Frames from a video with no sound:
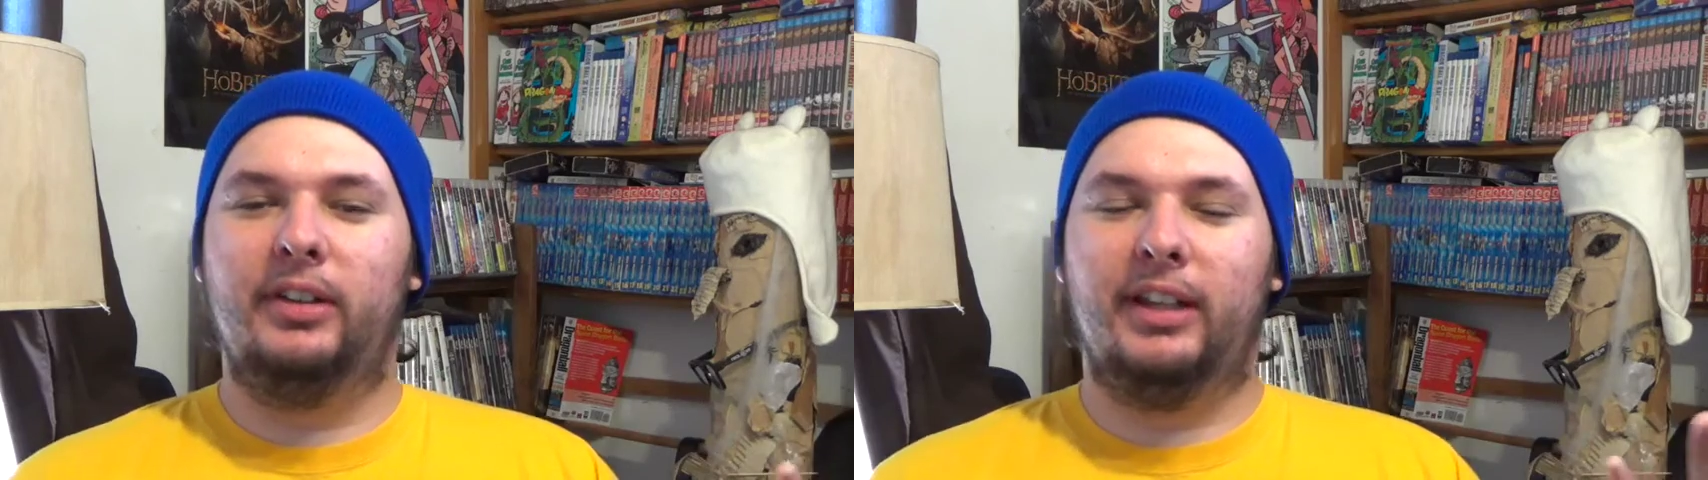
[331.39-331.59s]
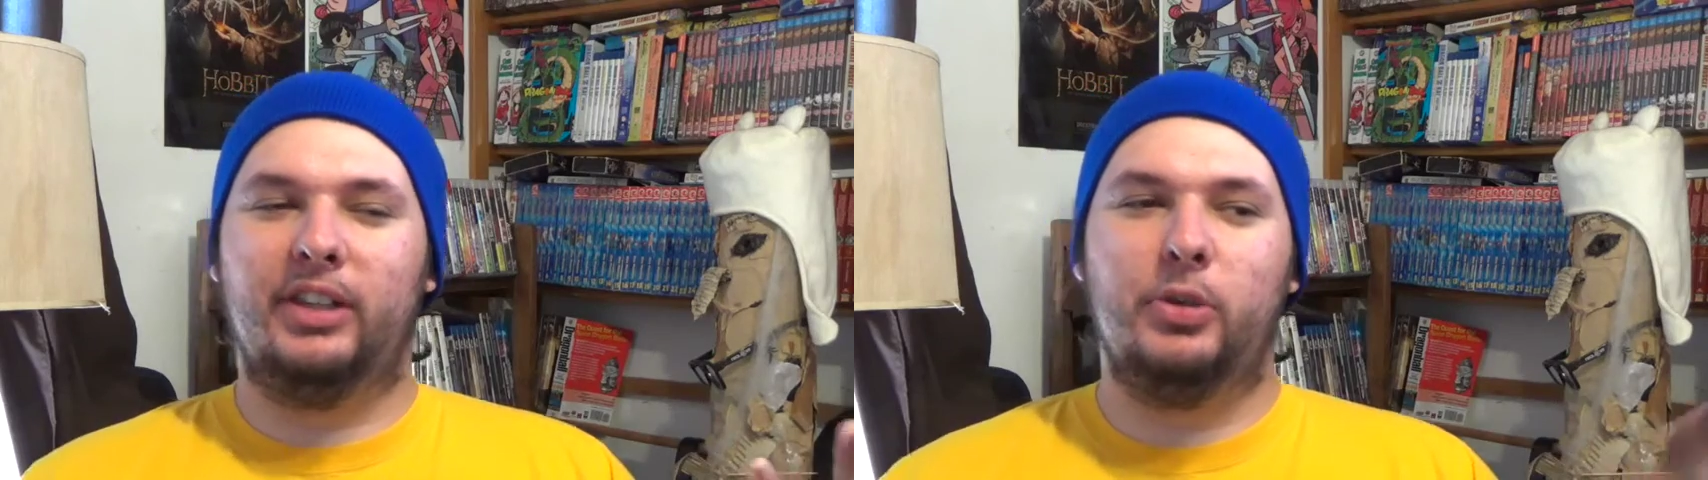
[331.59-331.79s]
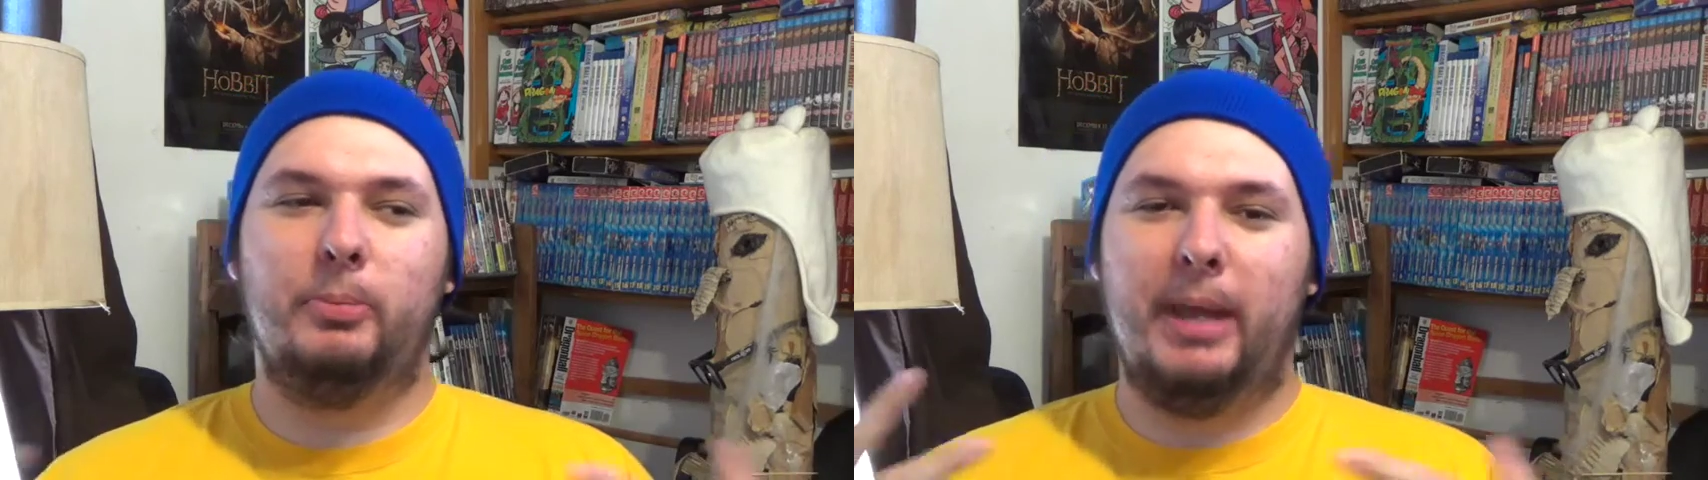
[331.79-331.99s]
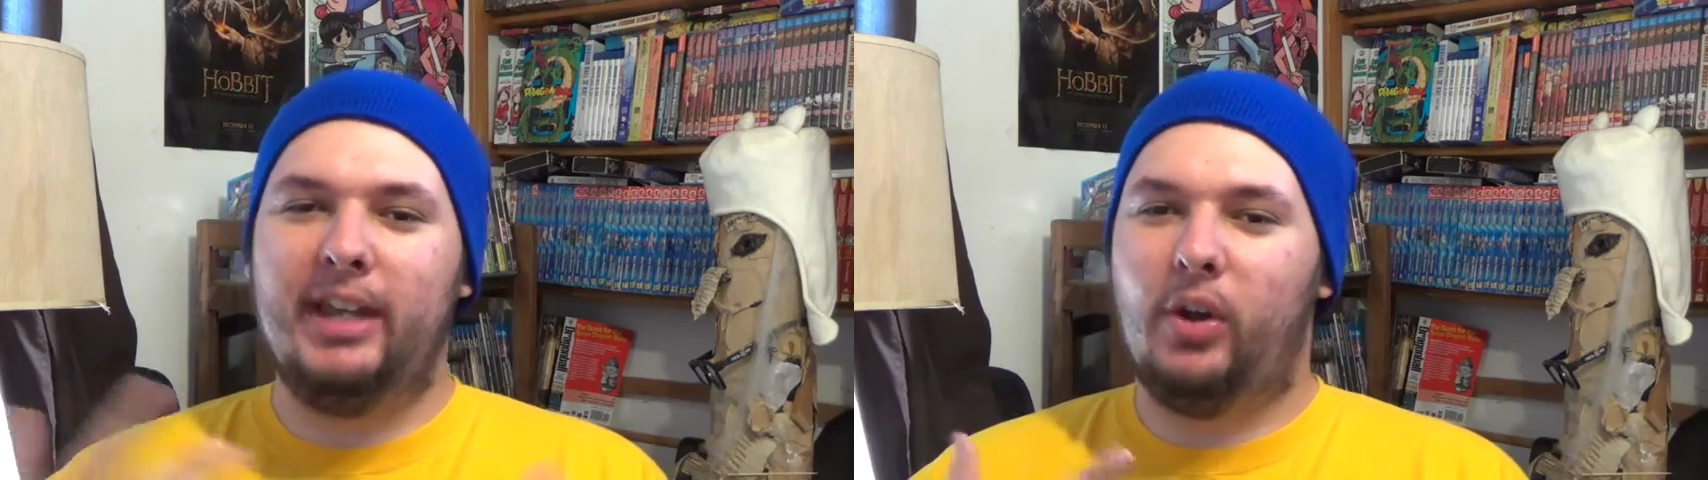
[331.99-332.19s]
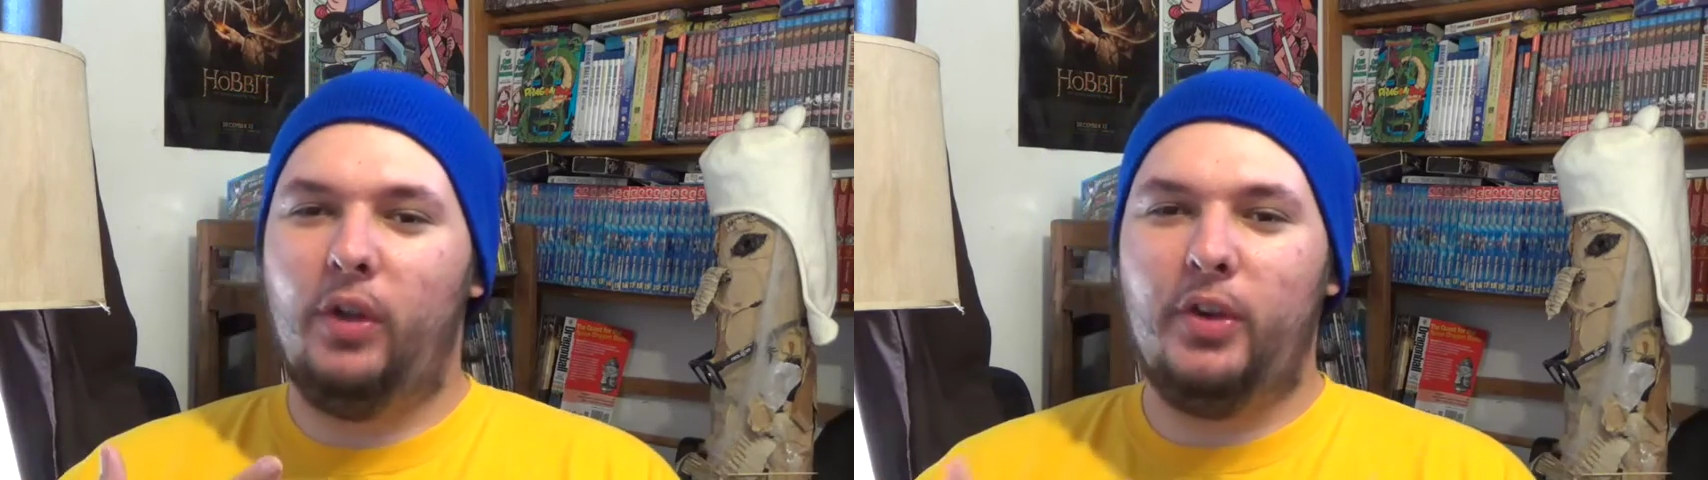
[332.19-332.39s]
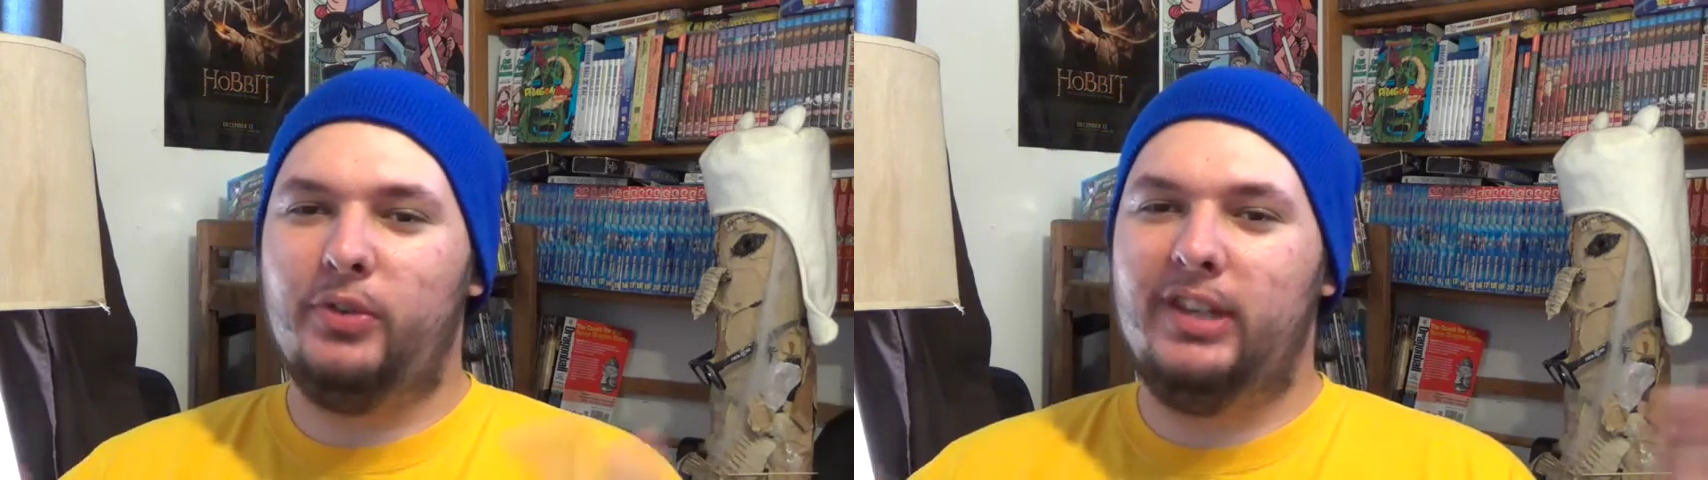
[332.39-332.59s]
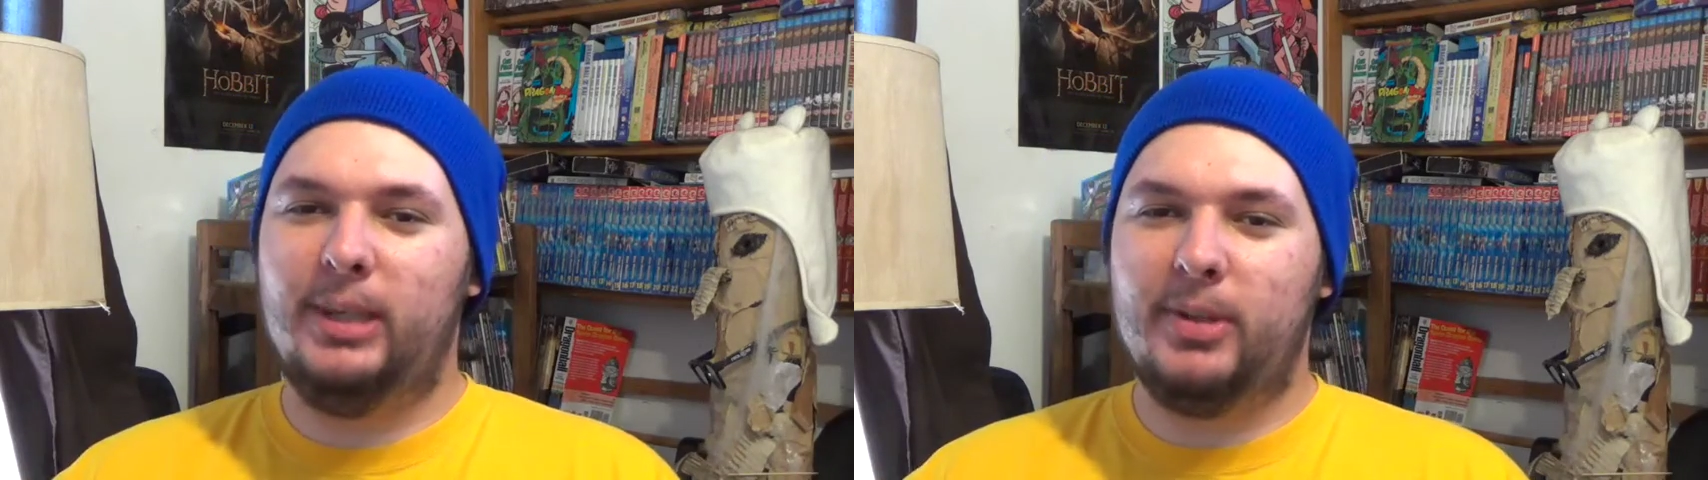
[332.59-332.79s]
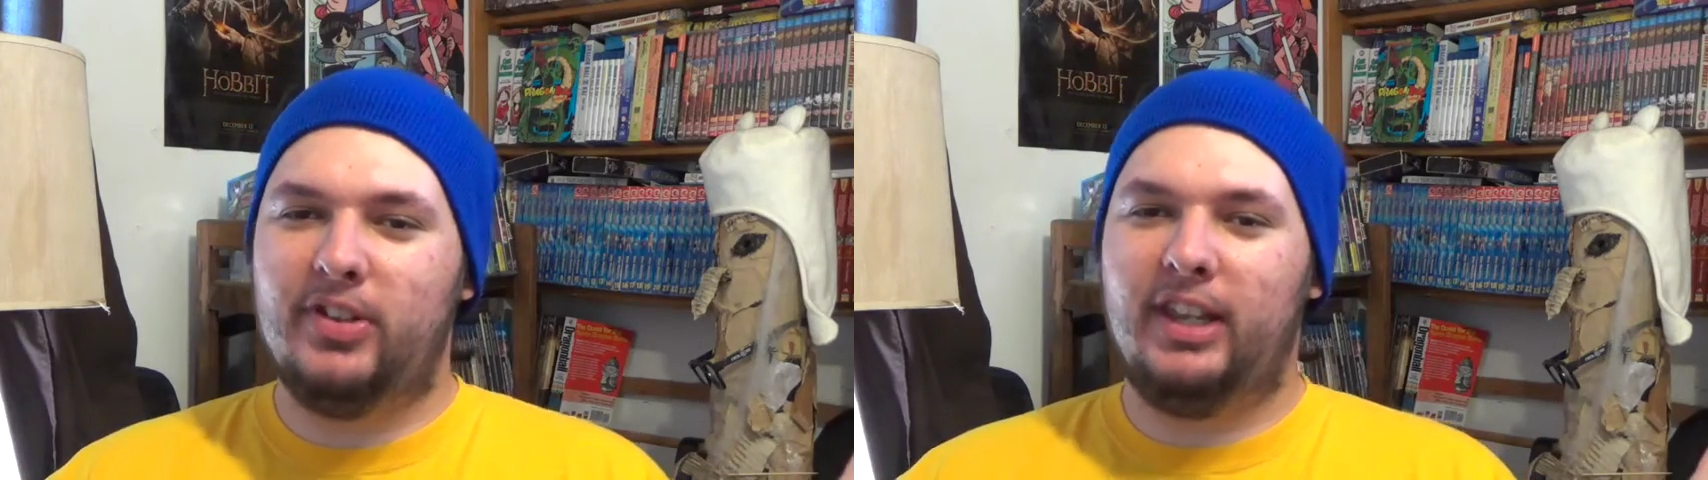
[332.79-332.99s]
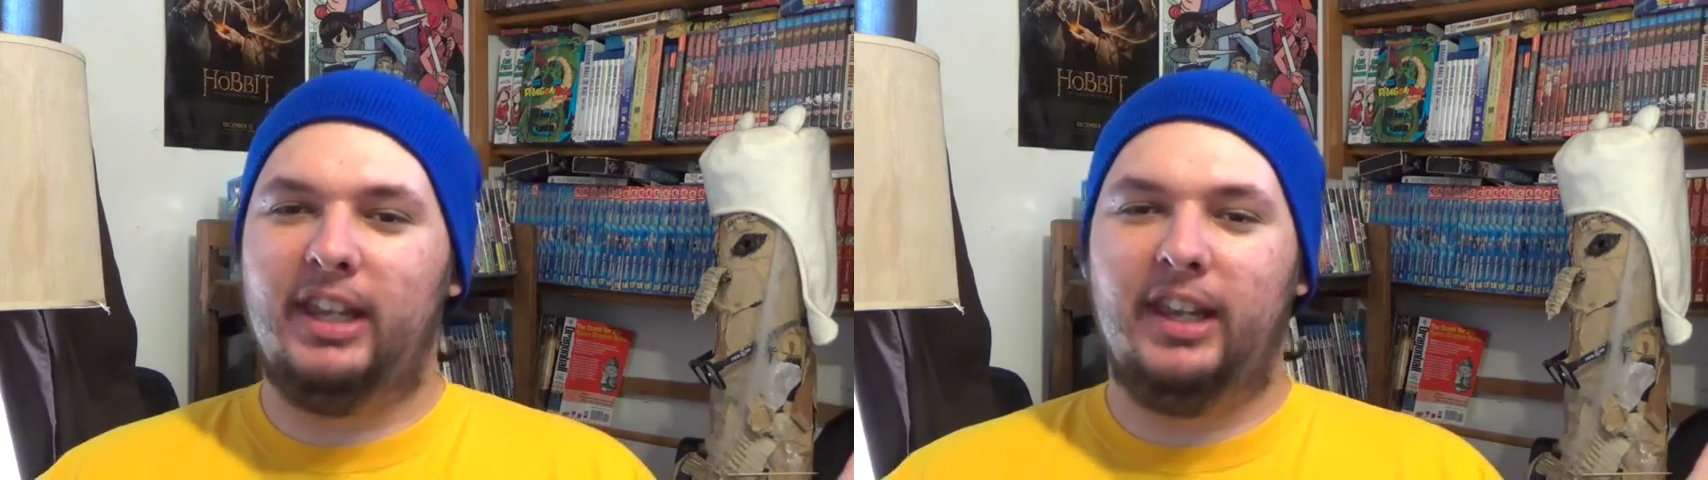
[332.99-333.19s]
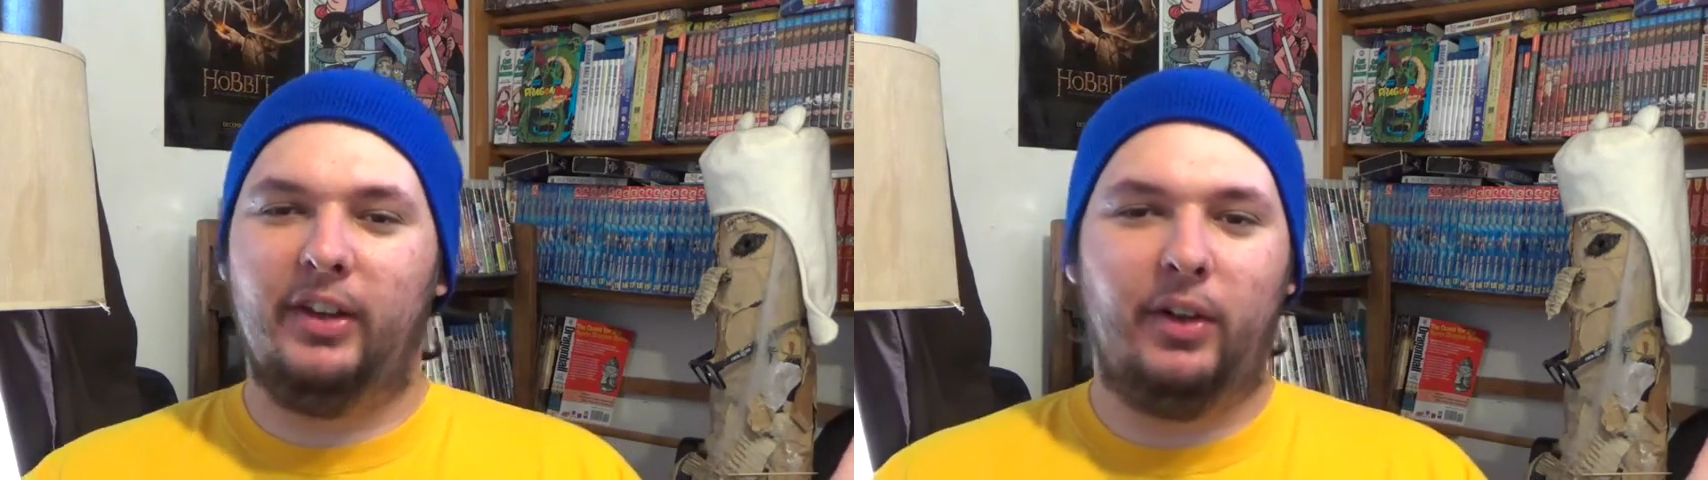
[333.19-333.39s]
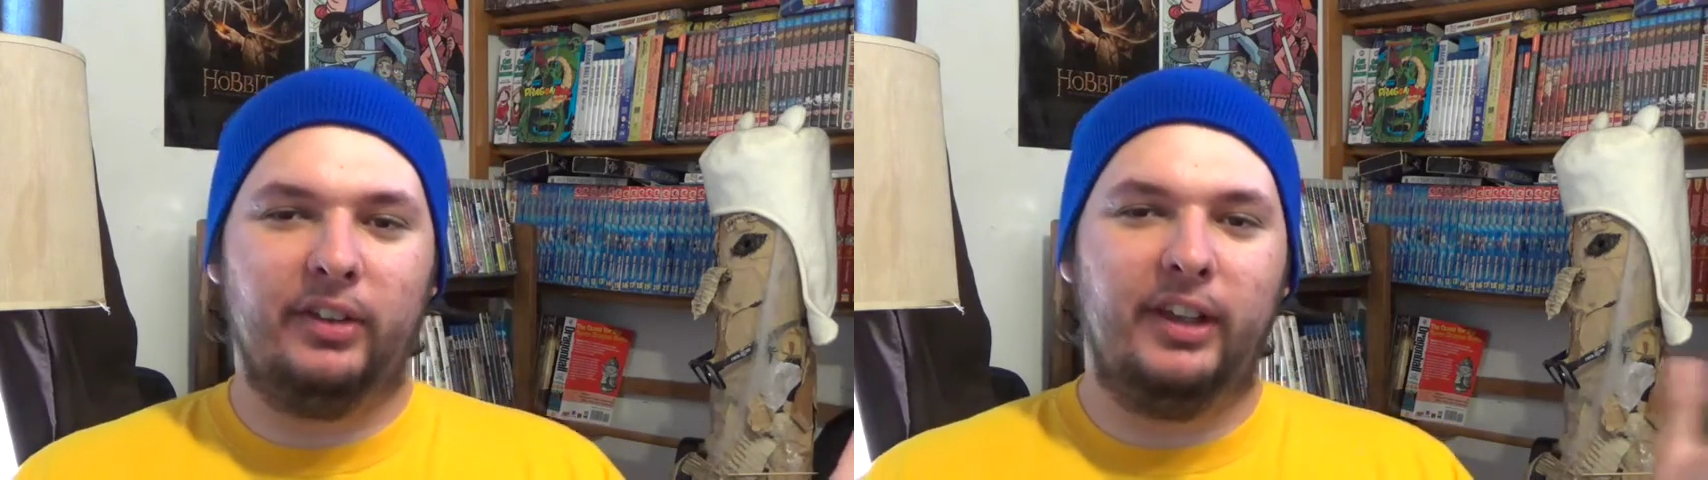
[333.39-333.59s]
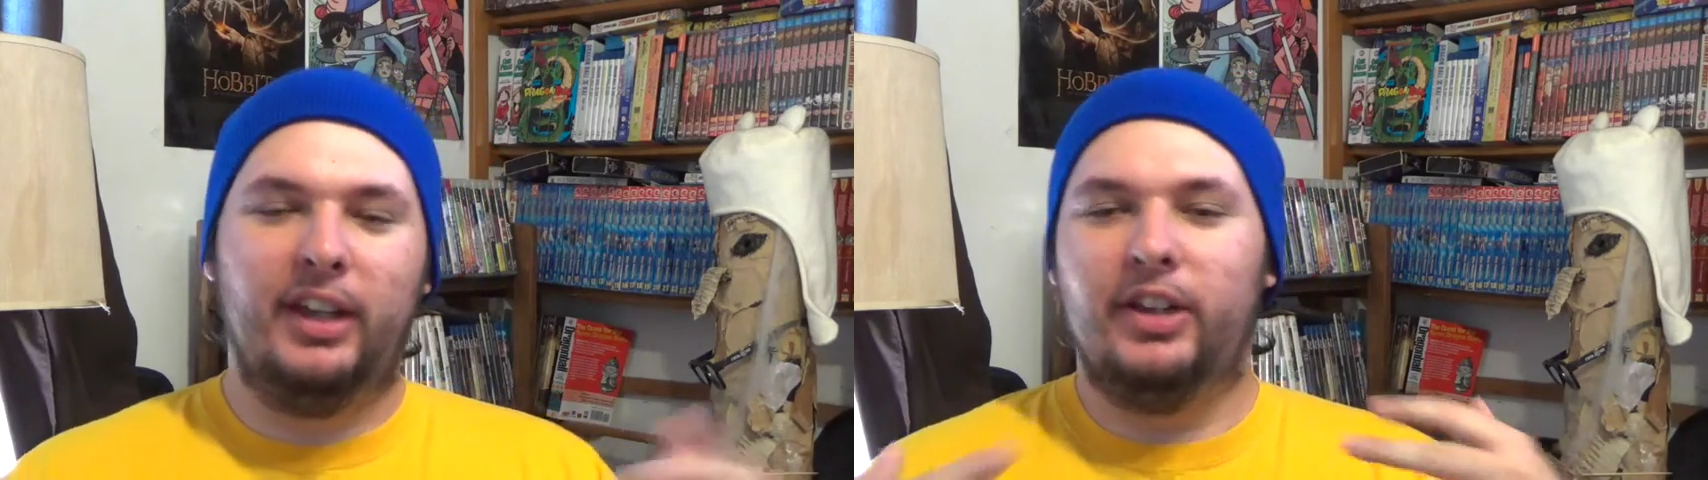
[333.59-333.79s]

Like, you made all those demons to get killed,